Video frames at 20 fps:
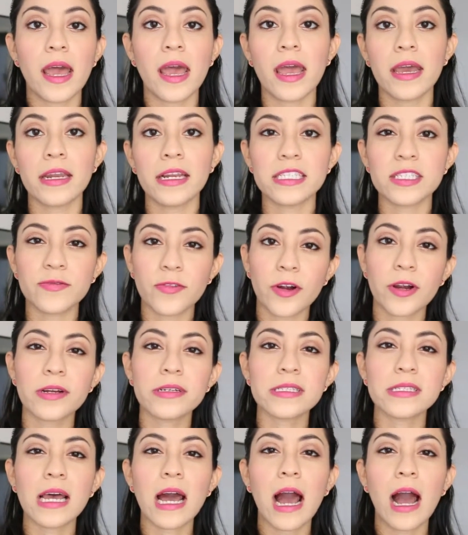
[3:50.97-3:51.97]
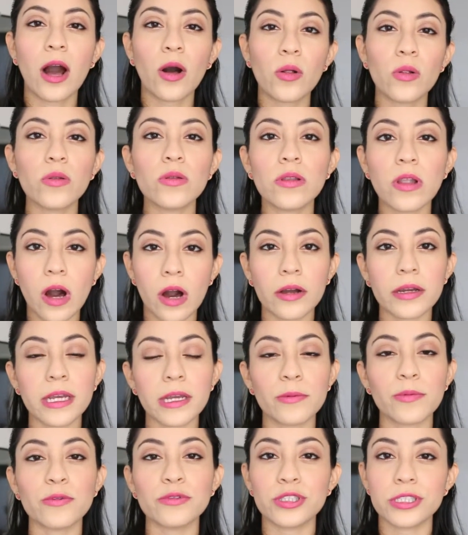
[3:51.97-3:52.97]
And as far as how long
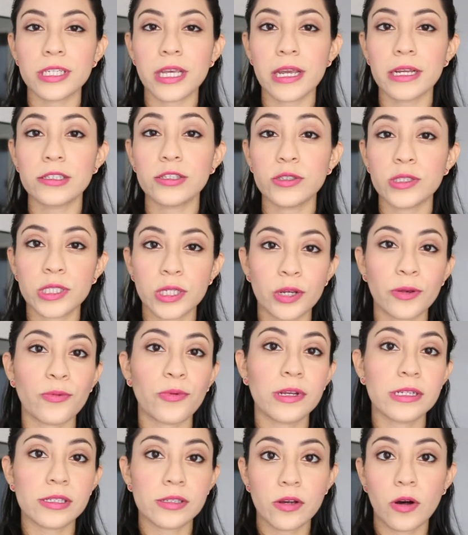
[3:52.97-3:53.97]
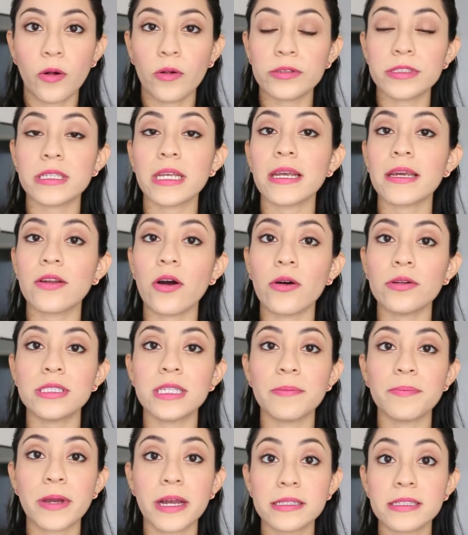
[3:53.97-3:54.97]
it will take to see results, it all
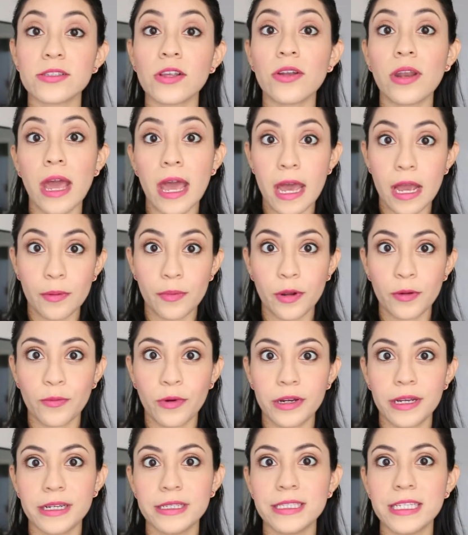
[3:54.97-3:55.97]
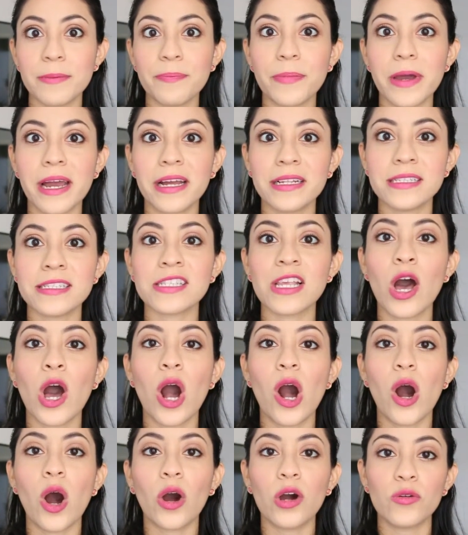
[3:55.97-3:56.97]
depends on everyone. It depends
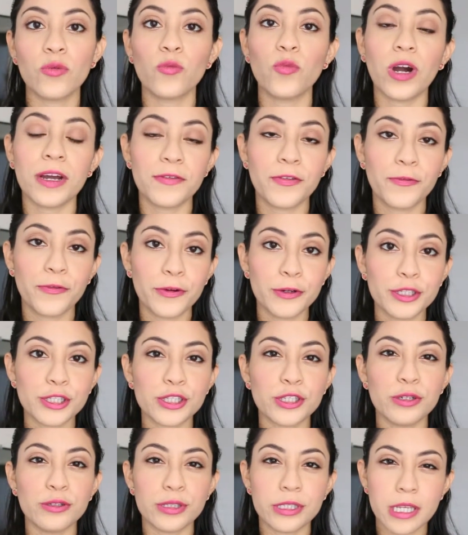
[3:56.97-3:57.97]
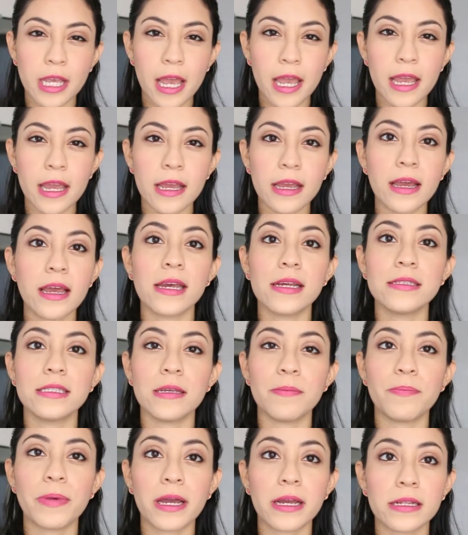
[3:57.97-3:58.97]
on what foods you take. It
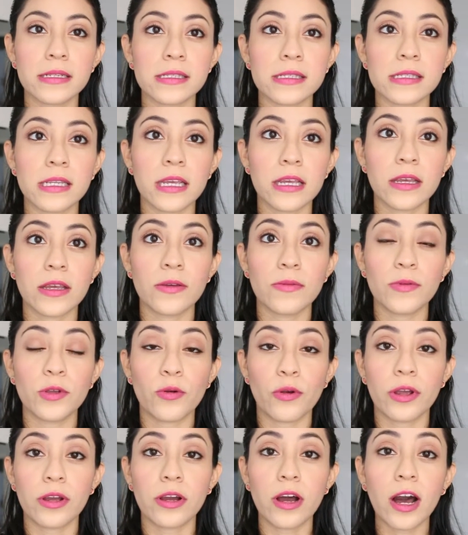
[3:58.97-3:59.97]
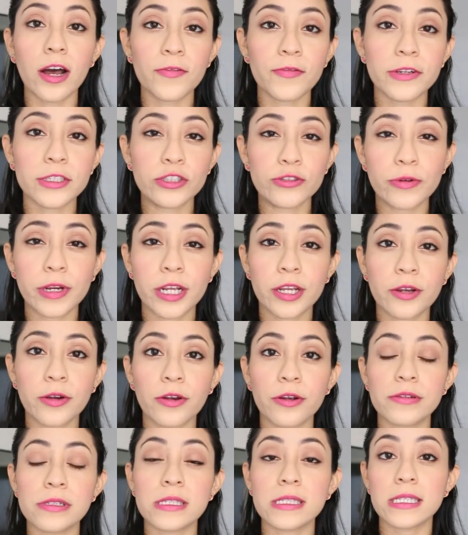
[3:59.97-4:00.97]
depends if you're a coffee
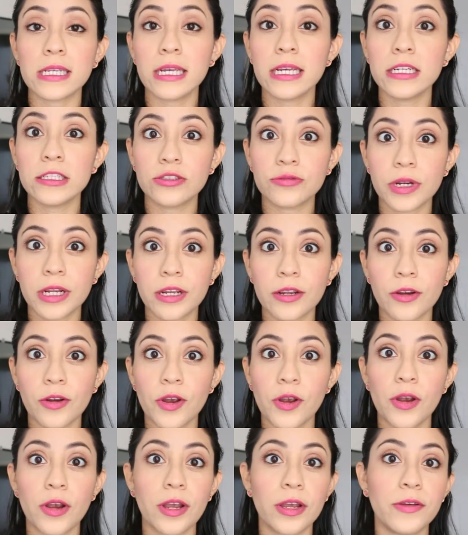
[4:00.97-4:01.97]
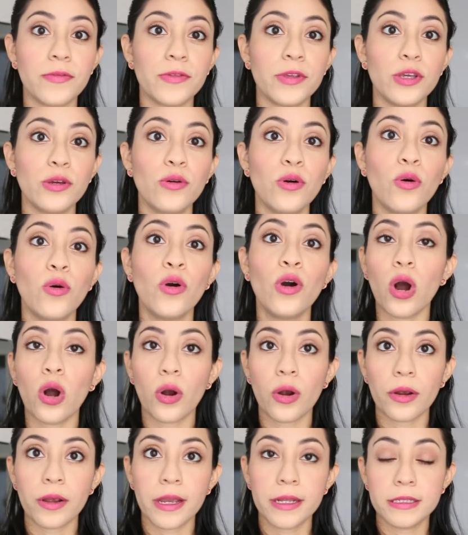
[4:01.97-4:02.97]
drinker, tea drinker, if you
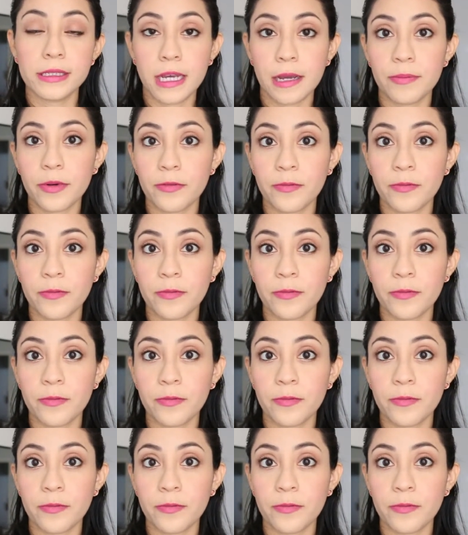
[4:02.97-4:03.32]
are a type